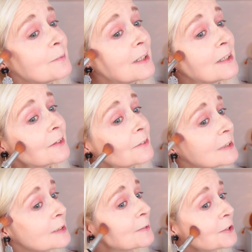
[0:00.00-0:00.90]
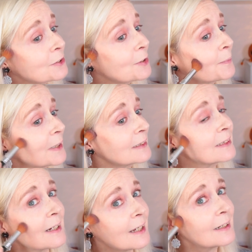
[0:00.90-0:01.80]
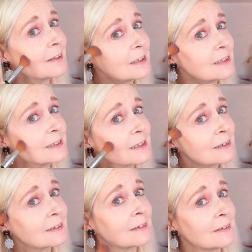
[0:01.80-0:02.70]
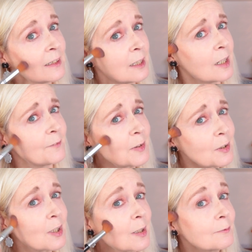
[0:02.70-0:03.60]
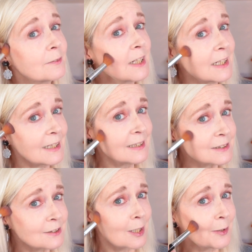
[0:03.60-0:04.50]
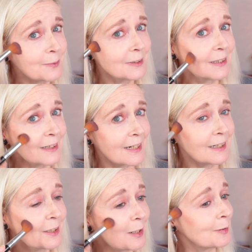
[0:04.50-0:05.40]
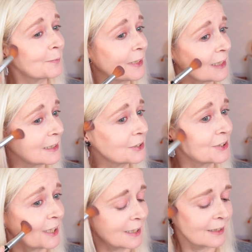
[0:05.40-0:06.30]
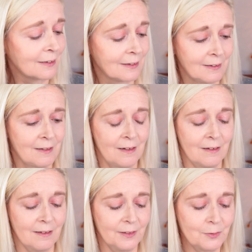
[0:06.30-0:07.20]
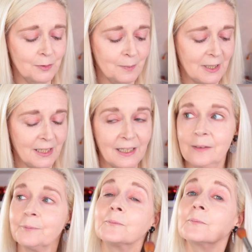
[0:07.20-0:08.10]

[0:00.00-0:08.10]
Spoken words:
my Christmas shopping today, guys. I feel like I'm really slow at getting going with it this year. Like normally,